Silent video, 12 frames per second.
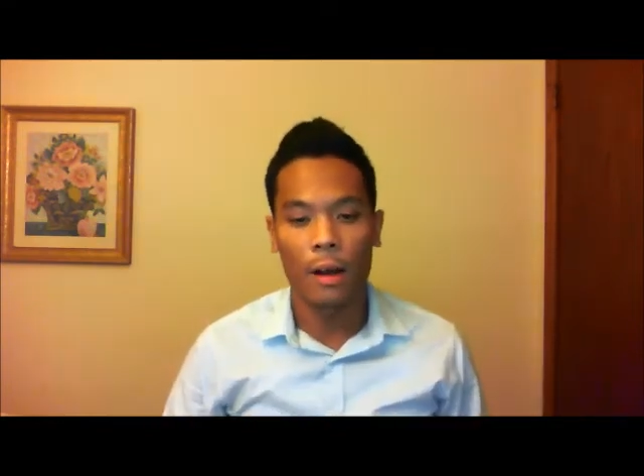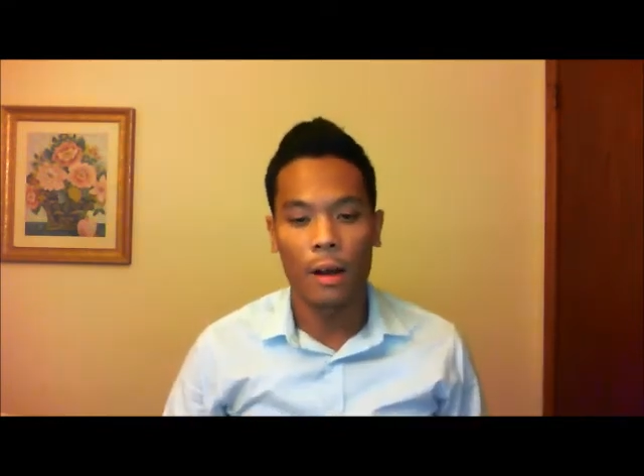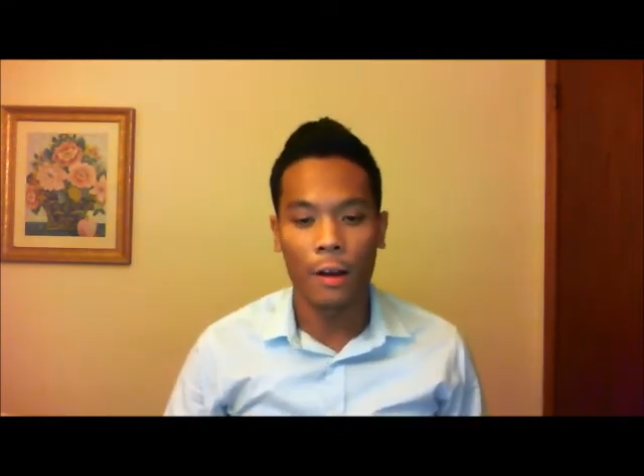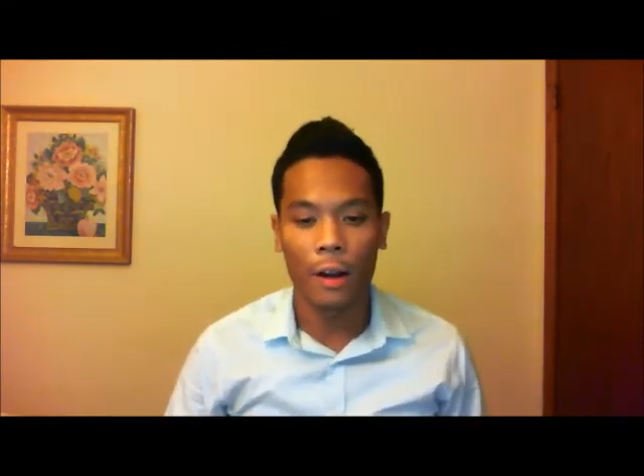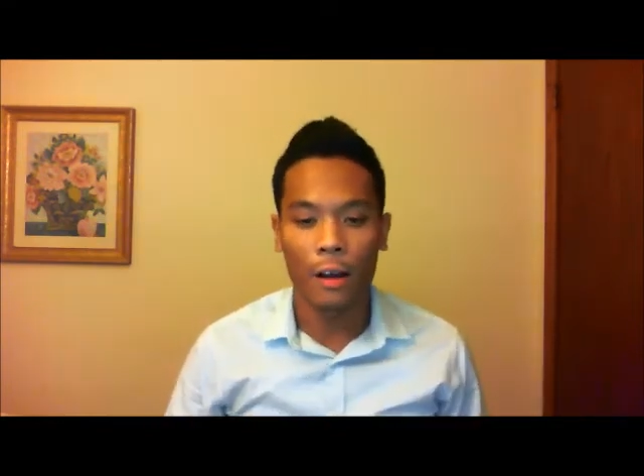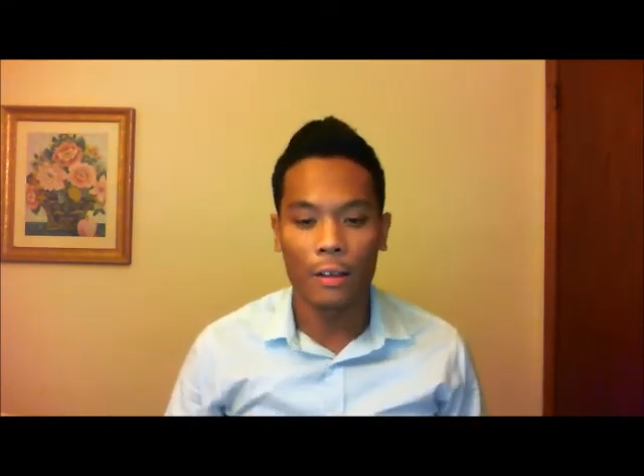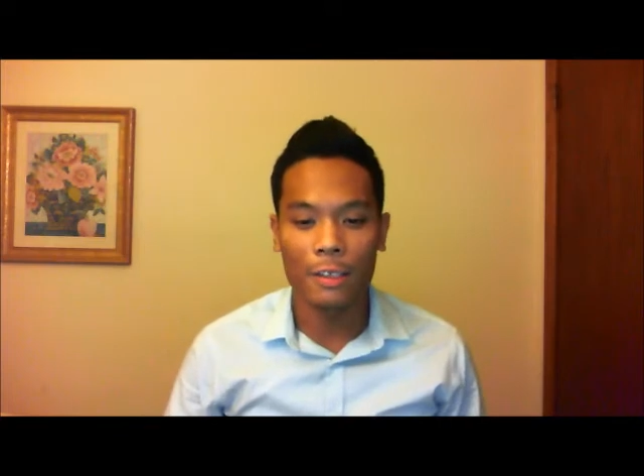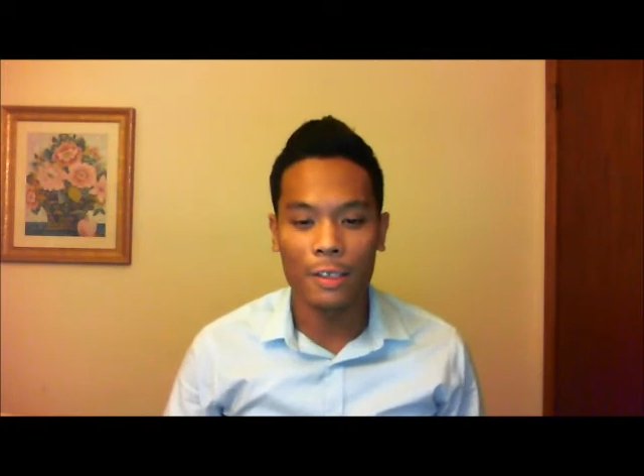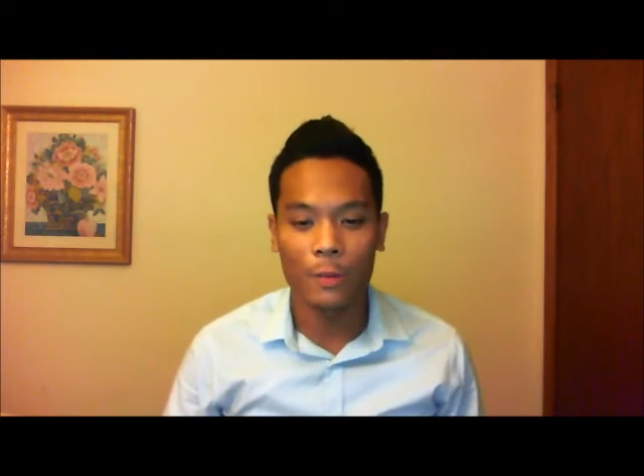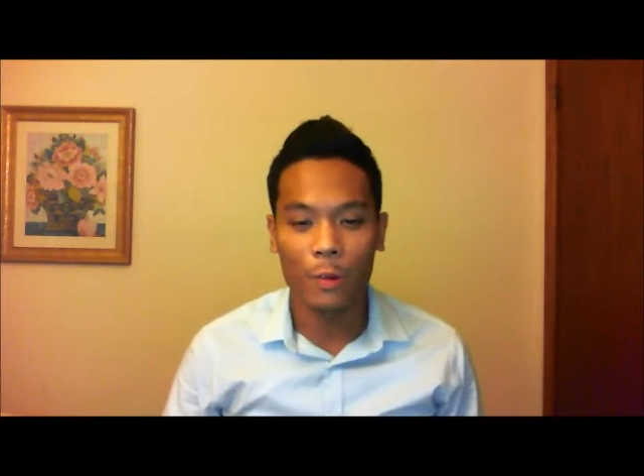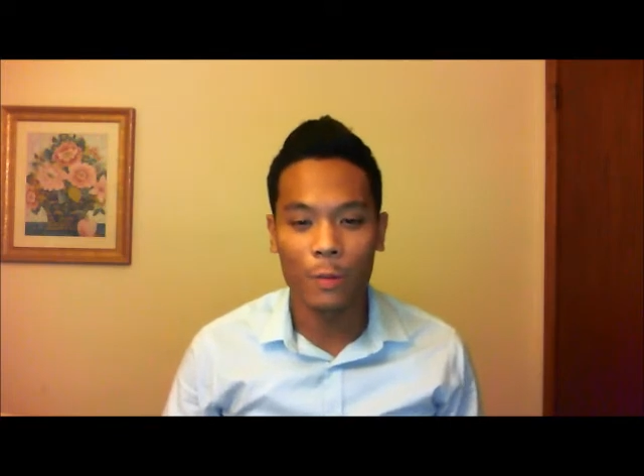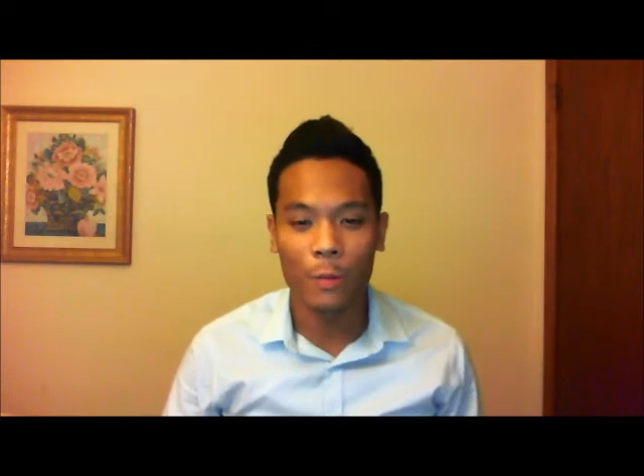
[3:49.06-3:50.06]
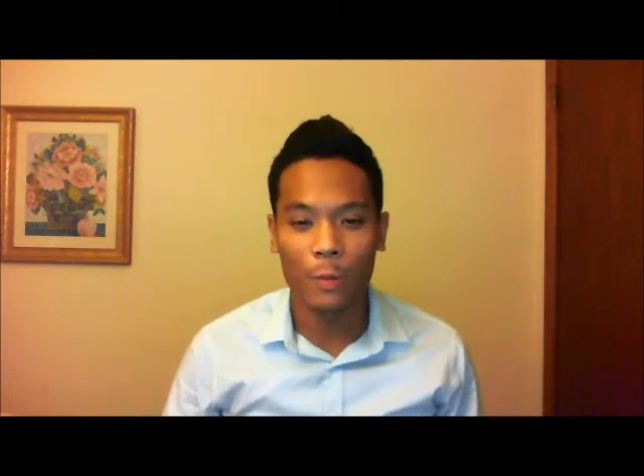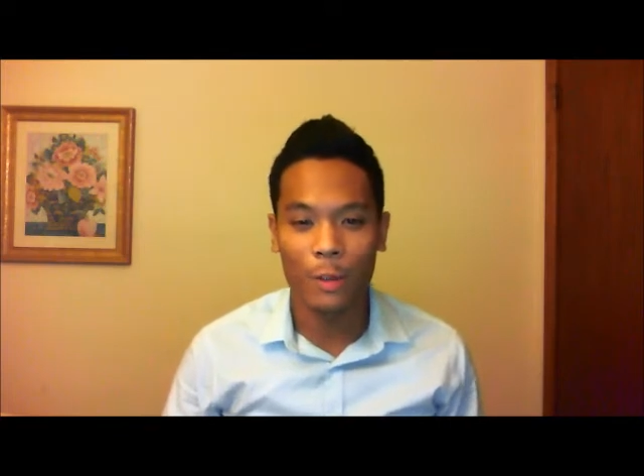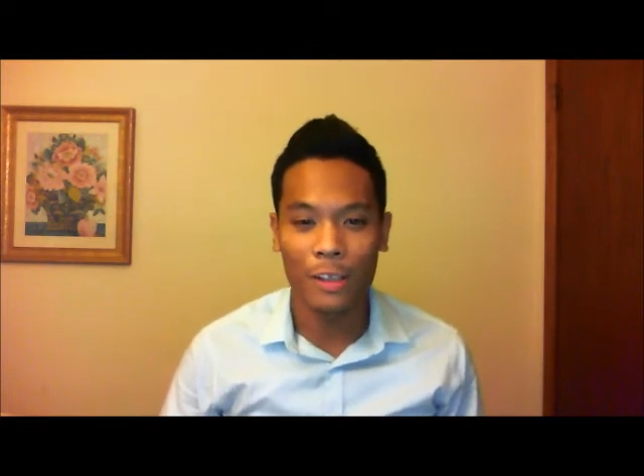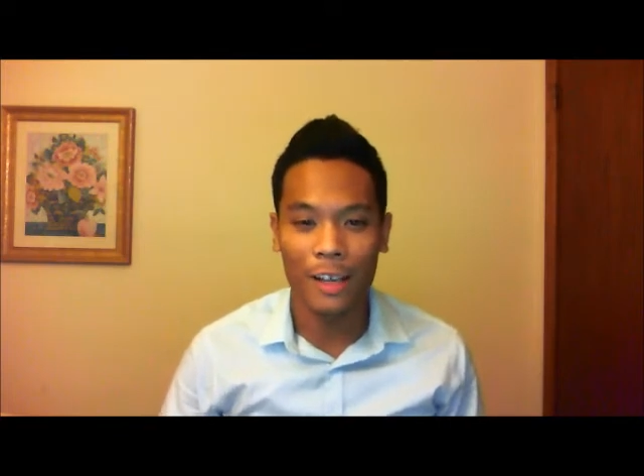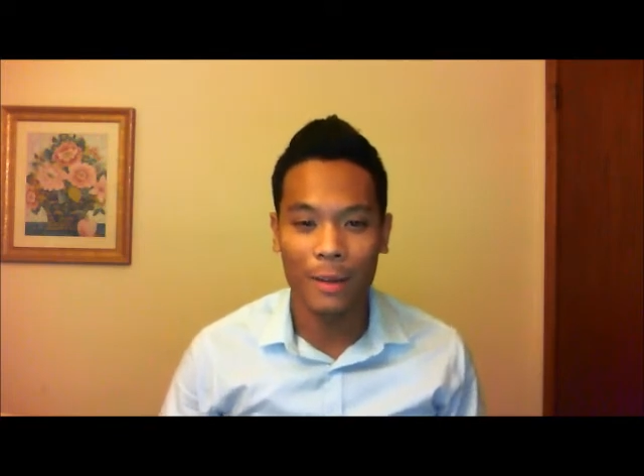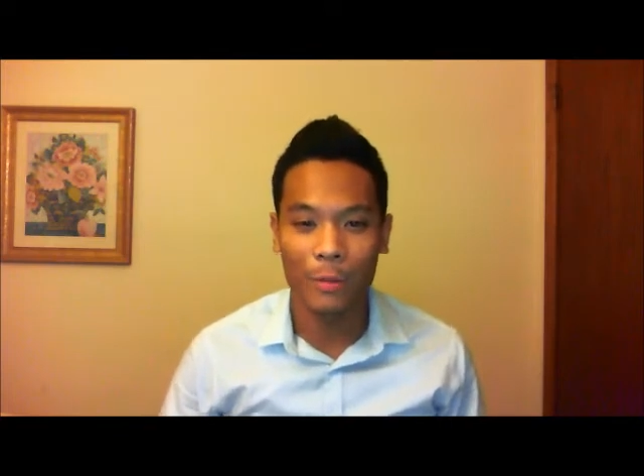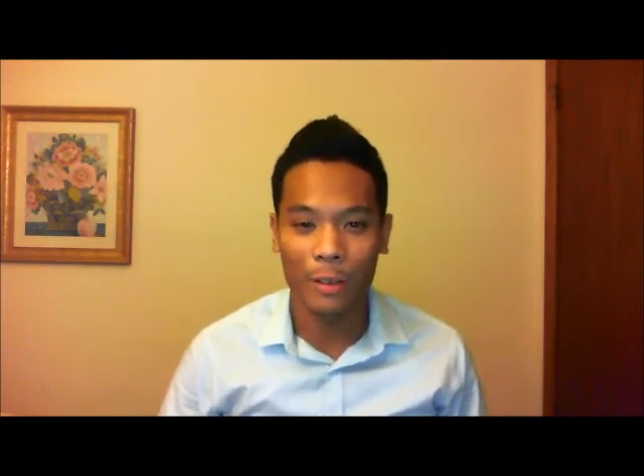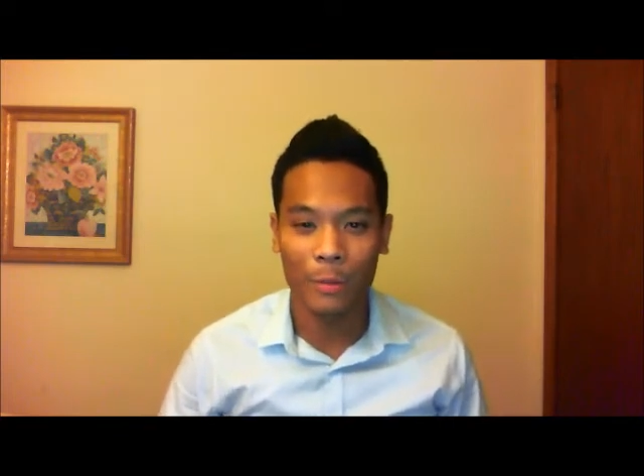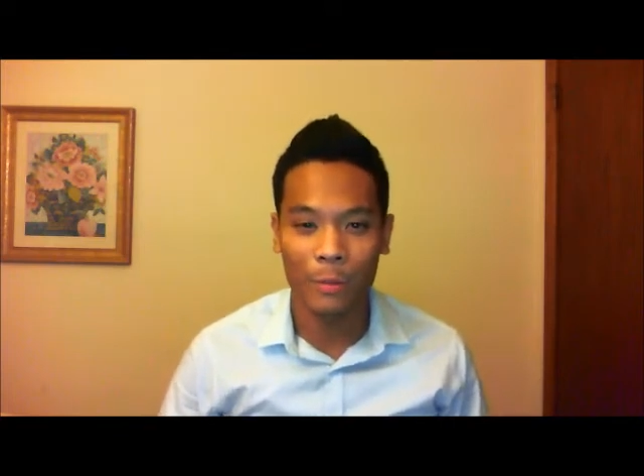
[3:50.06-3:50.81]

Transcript: On August 12th, we collaborated